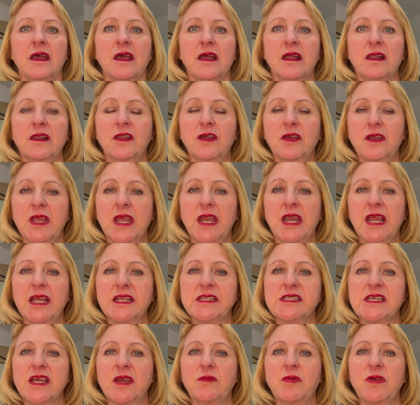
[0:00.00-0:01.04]
Looking
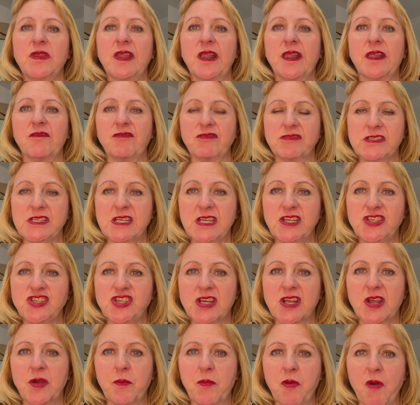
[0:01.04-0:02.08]
at it with a
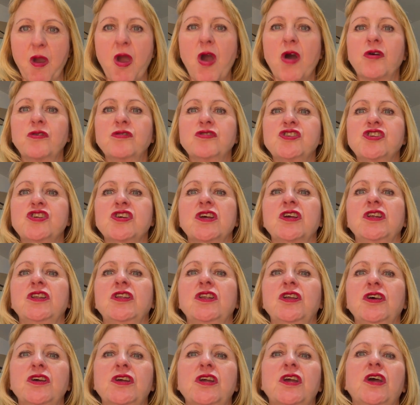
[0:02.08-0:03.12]
strategic approach,
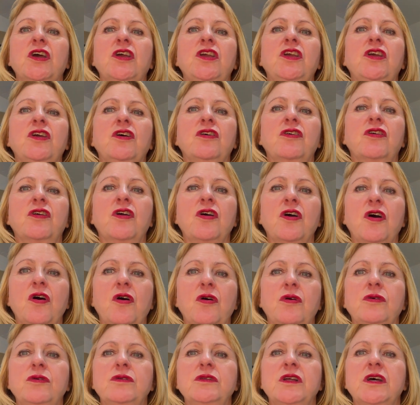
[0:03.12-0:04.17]
look at your
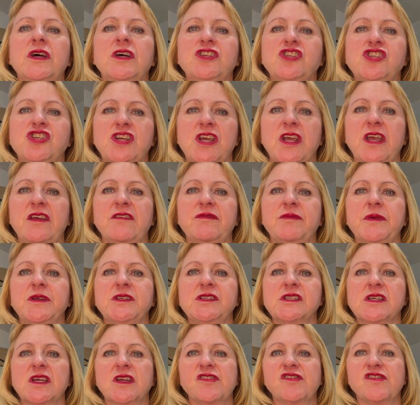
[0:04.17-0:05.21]
goal,
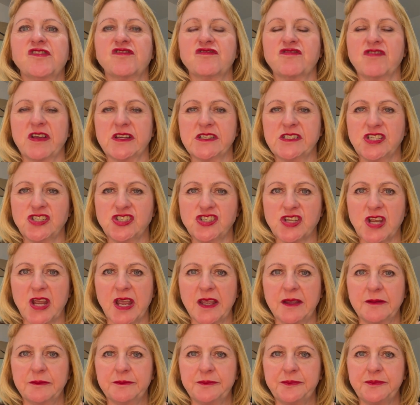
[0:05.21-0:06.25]
achievement and
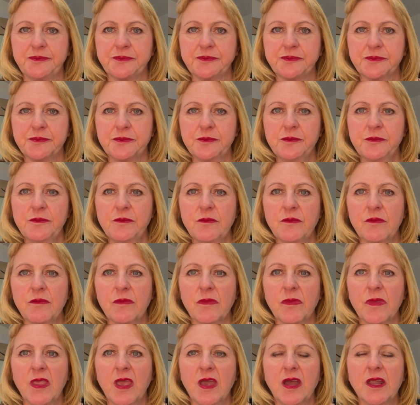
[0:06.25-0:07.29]
strategy.
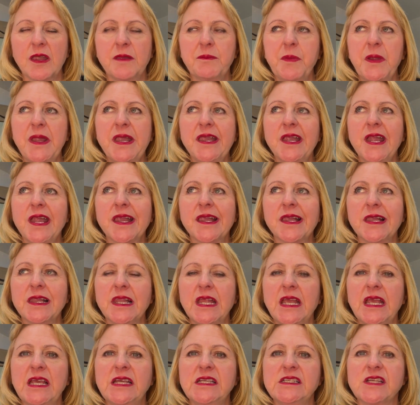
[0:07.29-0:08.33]
As business
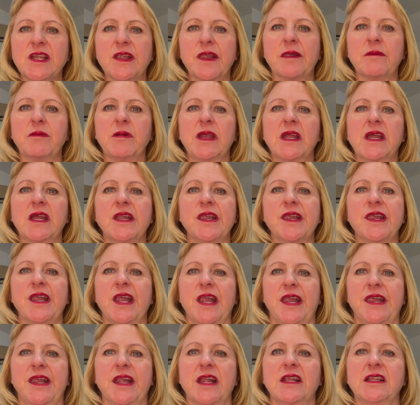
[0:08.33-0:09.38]
leaders, we
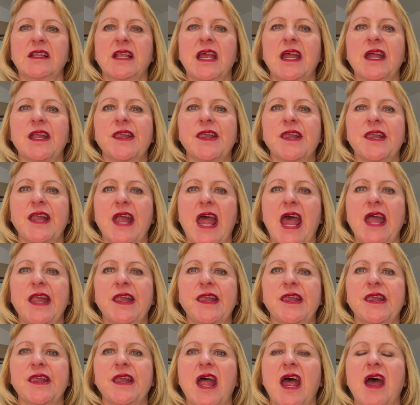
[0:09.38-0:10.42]
consistently
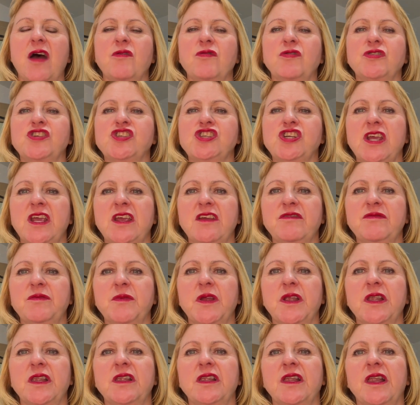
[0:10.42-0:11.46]
assess our
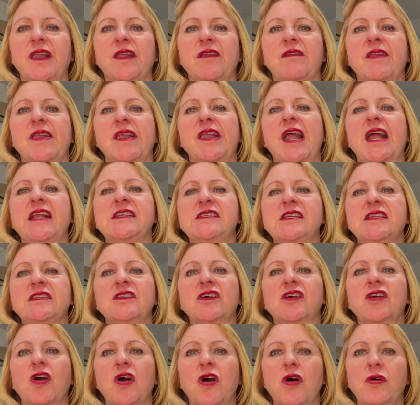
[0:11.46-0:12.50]
achievements as setting
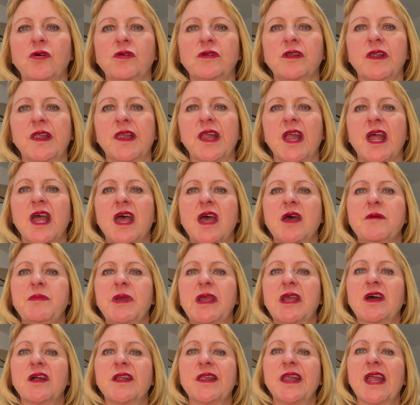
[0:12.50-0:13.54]
the goals,
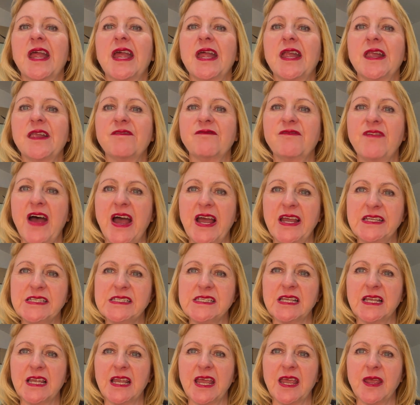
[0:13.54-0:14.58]
because it is
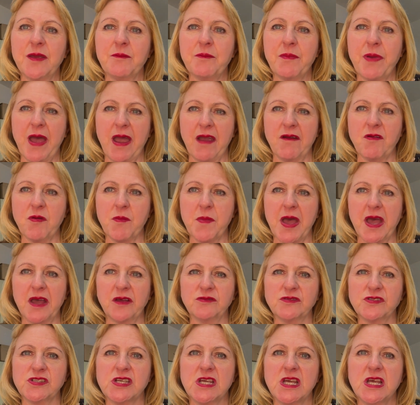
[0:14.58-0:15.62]
vitally
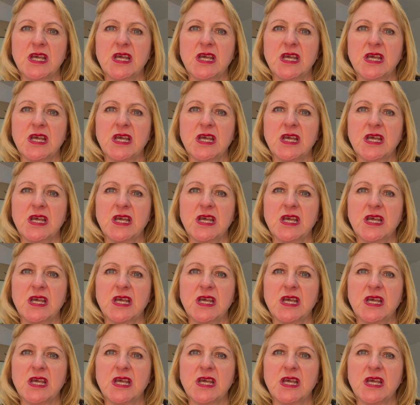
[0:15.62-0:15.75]
paramount.